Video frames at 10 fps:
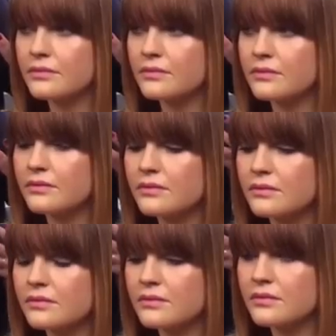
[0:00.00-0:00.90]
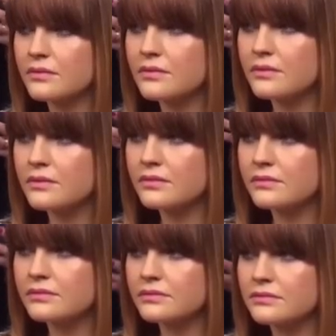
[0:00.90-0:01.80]

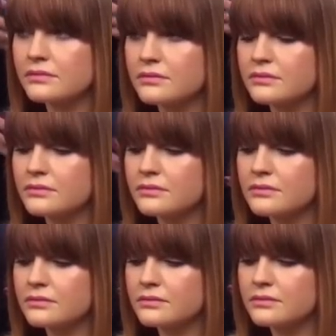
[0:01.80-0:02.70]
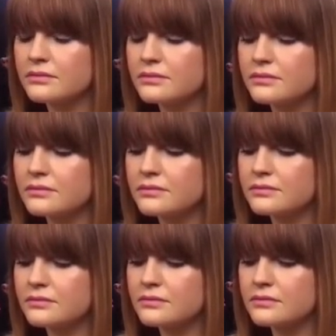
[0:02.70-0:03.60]

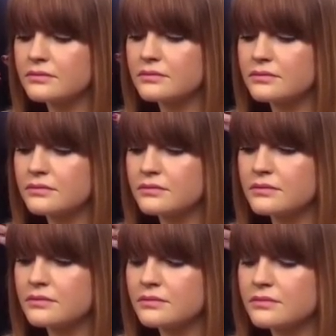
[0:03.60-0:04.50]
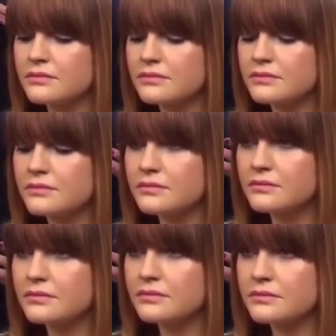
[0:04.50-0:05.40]

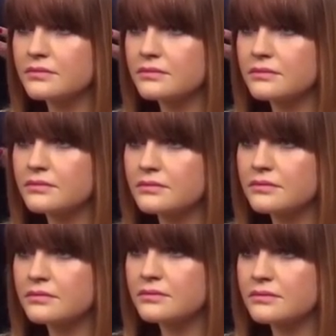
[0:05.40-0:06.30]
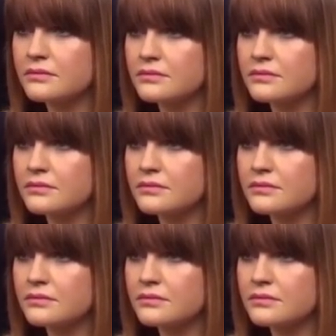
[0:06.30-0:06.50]
No words are spoken by the person on screen.